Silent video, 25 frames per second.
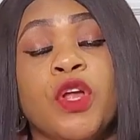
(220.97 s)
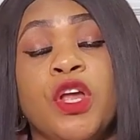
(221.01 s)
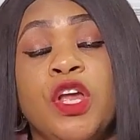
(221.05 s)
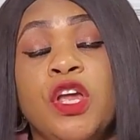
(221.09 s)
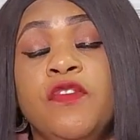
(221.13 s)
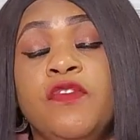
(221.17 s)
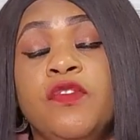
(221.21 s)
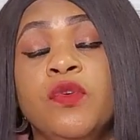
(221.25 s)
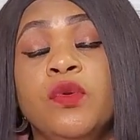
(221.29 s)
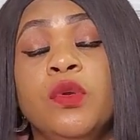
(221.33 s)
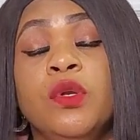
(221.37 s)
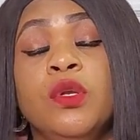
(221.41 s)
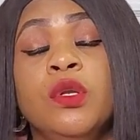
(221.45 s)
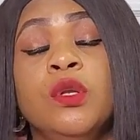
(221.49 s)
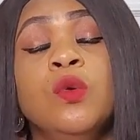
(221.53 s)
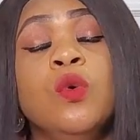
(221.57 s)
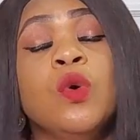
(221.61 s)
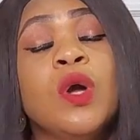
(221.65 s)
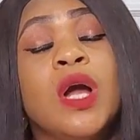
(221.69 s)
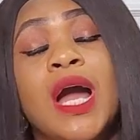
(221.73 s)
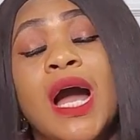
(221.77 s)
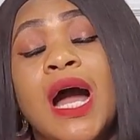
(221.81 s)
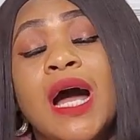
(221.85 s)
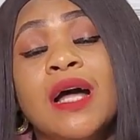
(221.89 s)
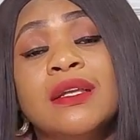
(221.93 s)
If you
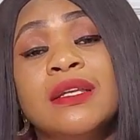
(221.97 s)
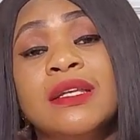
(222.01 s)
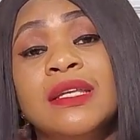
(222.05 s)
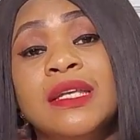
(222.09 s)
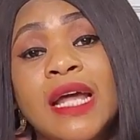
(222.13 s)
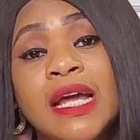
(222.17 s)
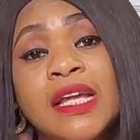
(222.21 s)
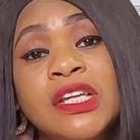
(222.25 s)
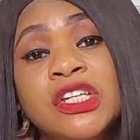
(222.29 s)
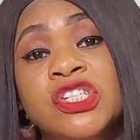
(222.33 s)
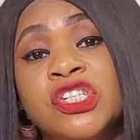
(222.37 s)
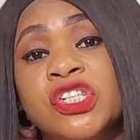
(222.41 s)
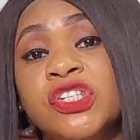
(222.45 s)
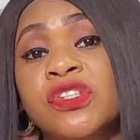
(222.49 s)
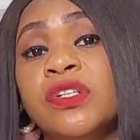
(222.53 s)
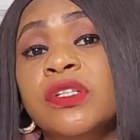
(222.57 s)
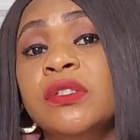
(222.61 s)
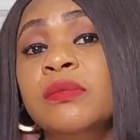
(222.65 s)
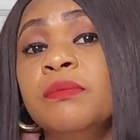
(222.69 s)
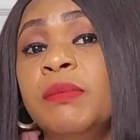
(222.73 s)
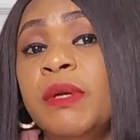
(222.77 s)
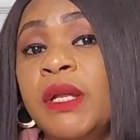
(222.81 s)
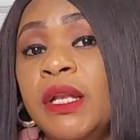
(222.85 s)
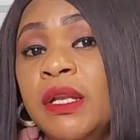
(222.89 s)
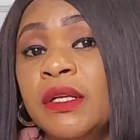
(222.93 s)
look at
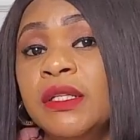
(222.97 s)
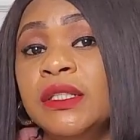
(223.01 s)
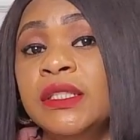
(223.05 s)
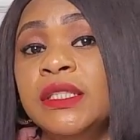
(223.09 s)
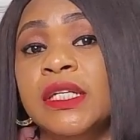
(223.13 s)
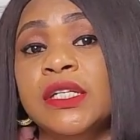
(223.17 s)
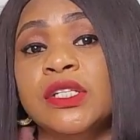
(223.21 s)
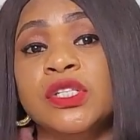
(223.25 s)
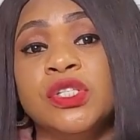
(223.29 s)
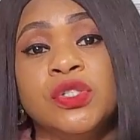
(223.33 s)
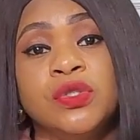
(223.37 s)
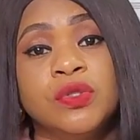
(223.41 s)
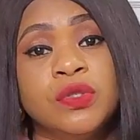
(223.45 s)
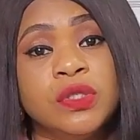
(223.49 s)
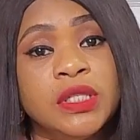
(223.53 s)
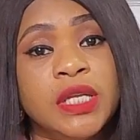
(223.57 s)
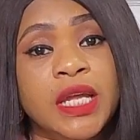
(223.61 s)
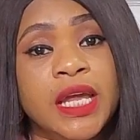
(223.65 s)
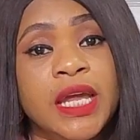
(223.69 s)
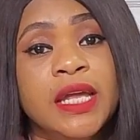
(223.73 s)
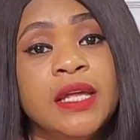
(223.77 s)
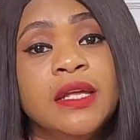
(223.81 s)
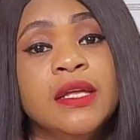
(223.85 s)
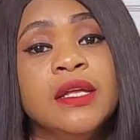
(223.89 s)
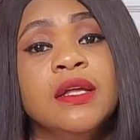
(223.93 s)
Nigerian billionaires
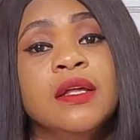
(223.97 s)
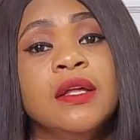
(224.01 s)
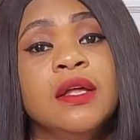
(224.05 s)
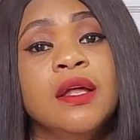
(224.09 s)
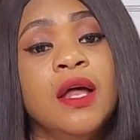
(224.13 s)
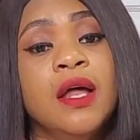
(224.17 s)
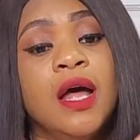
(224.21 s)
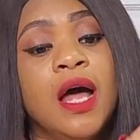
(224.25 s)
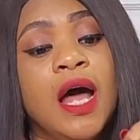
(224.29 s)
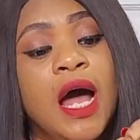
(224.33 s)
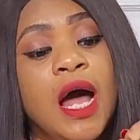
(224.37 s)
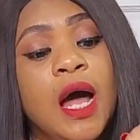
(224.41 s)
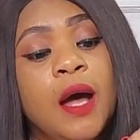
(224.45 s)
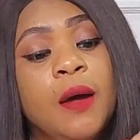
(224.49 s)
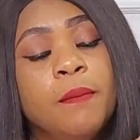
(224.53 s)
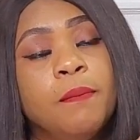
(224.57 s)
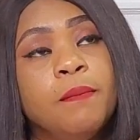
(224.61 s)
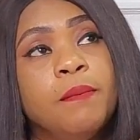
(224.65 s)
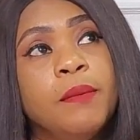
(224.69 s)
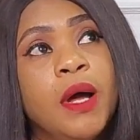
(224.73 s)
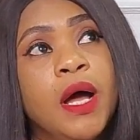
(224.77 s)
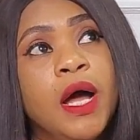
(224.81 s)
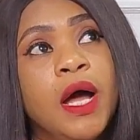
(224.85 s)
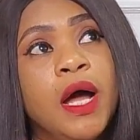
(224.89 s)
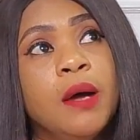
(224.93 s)
today,
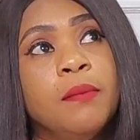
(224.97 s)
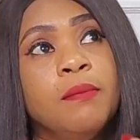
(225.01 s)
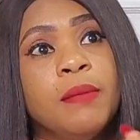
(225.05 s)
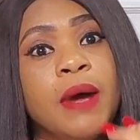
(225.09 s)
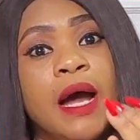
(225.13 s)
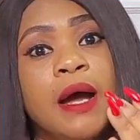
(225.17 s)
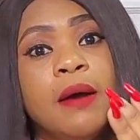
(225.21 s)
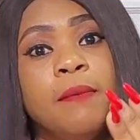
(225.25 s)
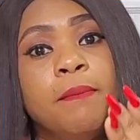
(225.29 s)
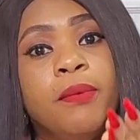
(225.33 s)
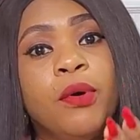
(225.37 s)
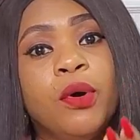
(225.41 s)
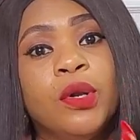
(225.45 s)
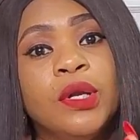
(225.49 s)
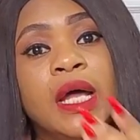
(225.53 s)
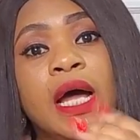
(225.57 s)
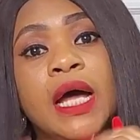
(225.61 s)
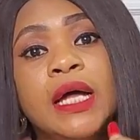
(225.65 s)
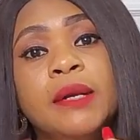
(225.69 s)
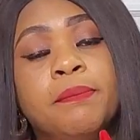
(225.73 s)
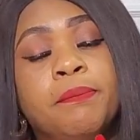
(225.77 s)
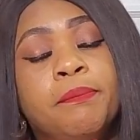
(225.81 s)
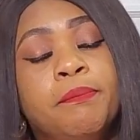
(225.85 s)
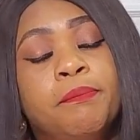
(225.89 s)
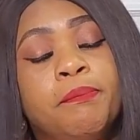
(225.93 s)
um, um, Paul,
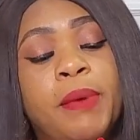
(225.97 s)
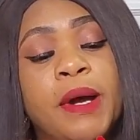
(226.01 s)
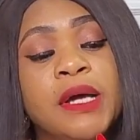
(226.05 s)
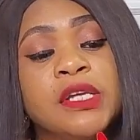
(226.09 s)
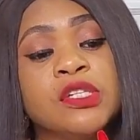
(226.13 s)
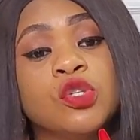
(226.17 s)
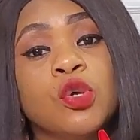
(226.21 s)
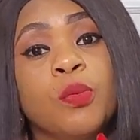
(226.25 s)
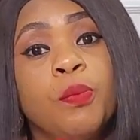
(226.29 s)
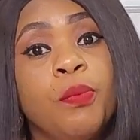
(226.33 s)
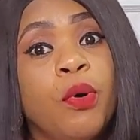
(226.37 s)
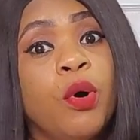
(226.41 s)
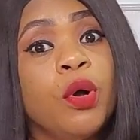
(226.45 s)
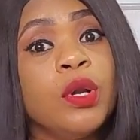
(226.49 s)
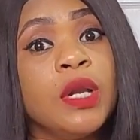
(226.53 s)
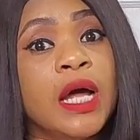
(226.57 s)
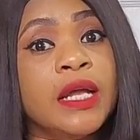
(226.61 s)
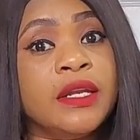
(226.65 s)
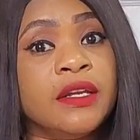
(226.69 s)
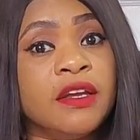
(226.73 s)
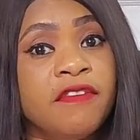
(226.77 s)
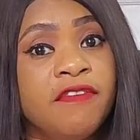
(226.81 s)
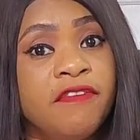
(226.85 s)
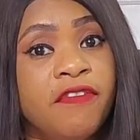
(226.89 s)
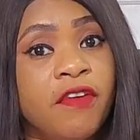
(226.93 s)
uh, Pastor Paul
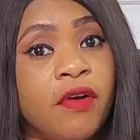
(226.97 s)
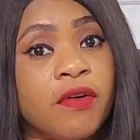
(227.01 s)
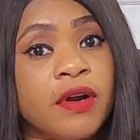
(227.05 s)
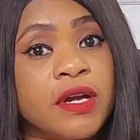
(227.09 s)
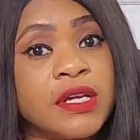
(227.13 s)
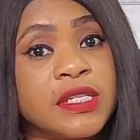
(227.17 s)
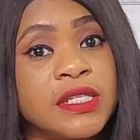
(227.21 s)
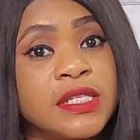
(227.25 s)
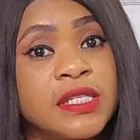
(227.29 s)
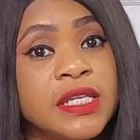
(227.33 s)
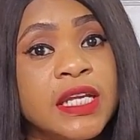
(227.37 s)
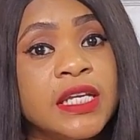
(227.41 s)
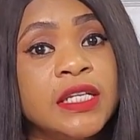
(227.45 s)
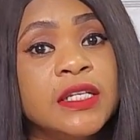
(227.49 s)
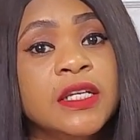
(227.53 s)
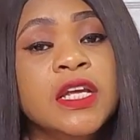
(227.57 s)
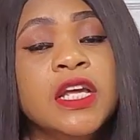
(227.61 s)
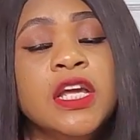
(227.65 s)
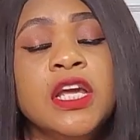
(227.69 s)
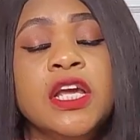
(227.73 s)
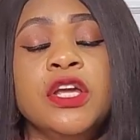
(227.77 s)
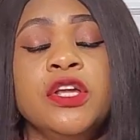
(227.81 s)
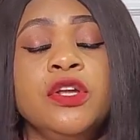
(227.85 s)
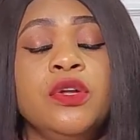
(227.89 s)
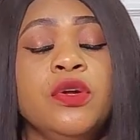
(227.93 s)
Adefarasin,
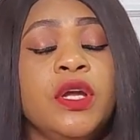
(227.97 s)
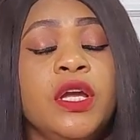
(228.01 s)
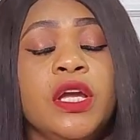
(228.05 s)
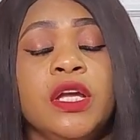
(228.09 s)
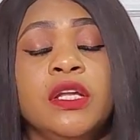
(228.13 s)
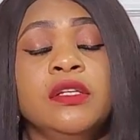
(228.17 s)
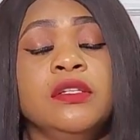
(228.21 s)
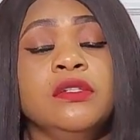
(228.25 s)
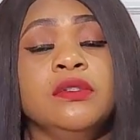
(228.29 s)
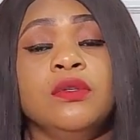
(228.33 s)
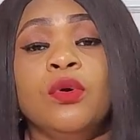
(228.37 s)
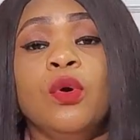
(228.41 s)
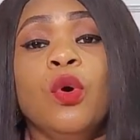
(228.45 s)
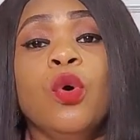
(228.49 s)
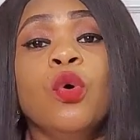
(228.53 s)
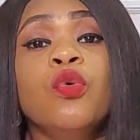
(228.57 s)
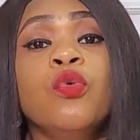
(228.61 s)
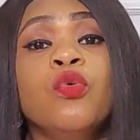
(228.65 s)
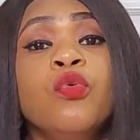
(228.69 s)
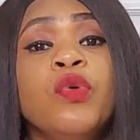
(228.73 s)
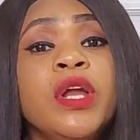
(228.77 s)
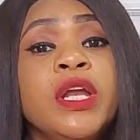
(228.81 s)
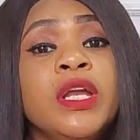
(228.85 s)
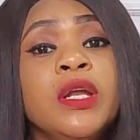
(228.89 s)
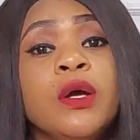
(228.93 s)
you can go
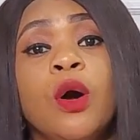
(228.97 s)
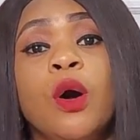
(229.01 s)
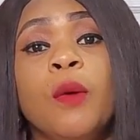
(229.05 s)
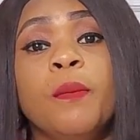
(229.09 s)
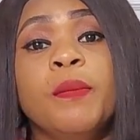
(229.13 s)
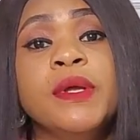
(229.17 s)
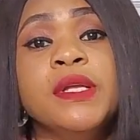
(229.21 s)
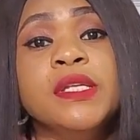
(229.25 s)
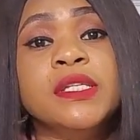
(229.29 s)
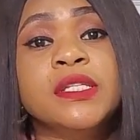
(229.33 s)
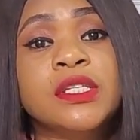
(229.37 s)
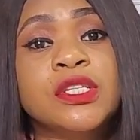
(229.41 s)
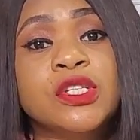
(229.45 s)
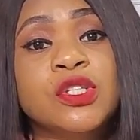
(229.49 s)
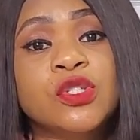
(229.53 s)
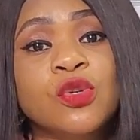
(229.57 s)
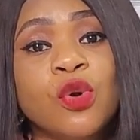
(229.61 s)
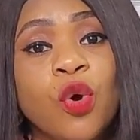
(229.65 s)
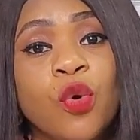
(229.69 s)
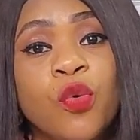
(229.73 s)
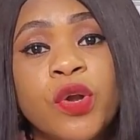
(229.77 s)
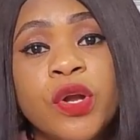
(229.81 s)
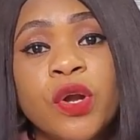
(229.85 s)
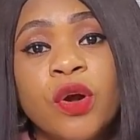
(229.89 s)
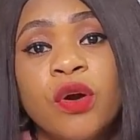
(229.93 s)
read up his
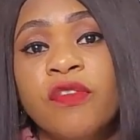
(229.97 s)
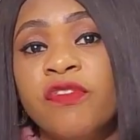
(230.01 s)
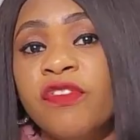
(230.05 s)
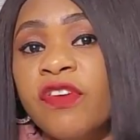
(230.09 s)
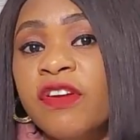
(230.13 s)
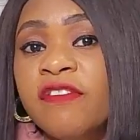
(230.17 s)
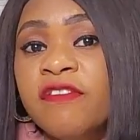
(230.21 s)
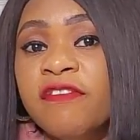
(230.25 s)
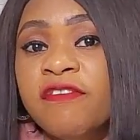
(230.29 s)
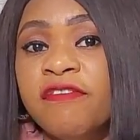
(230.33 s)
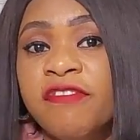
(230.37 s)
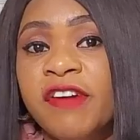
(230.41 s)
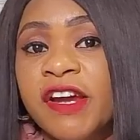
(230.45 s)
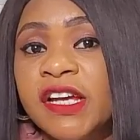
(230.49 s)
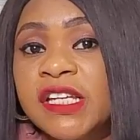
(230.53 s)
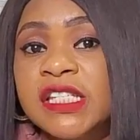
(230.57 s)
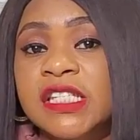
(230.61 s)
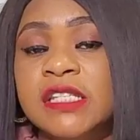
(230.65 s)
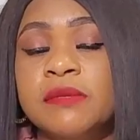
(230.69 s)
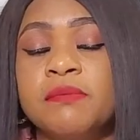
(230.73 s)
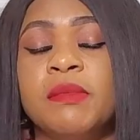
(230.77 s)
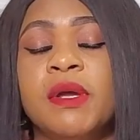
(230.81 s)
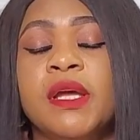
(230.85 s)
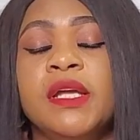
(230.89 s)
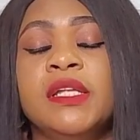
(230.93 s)
story of
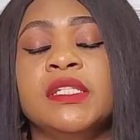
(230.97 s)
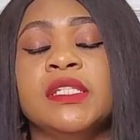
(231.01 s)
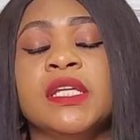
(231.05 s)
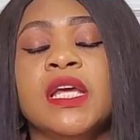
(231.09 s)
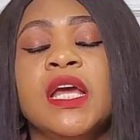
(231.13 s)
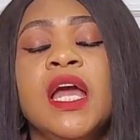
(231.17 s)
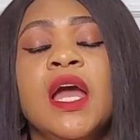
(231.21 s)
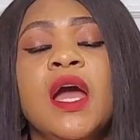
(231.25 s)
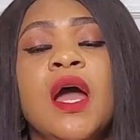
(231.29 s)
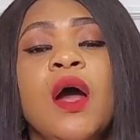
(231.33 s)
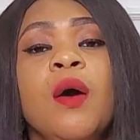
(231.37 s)
investment.